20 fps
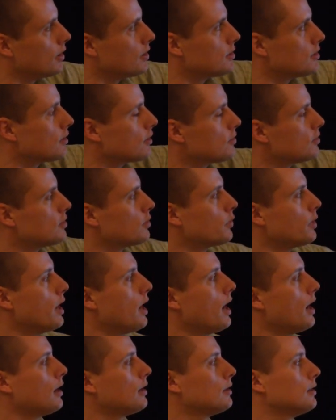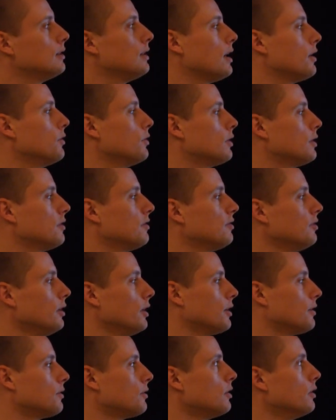it starts to react, and now you can
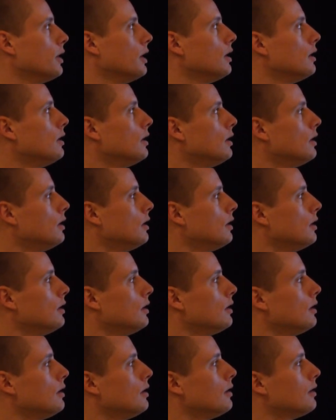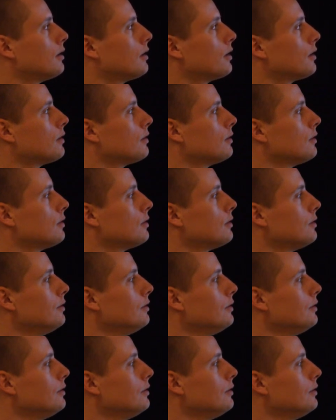flick through it. And here,